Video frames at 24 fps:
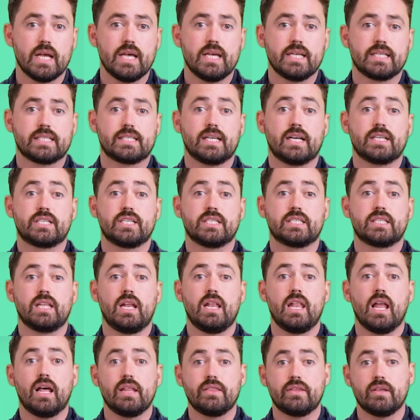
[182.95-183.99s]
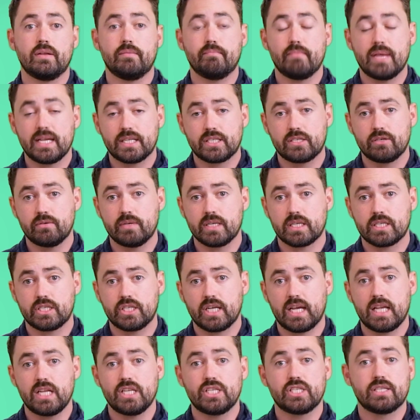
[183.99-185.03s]
such as the London Metal
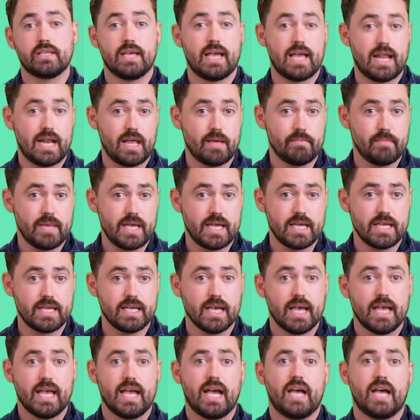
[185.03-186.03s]
Exchange, the LME,